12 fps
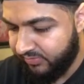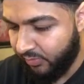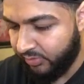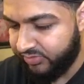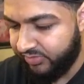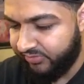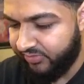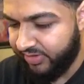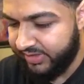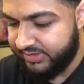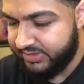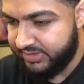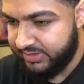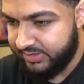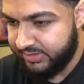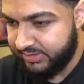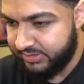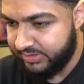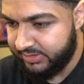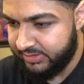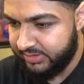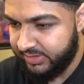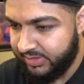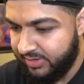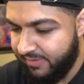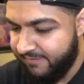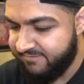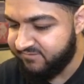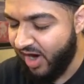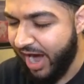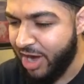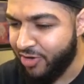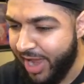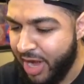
Four to the front. Fire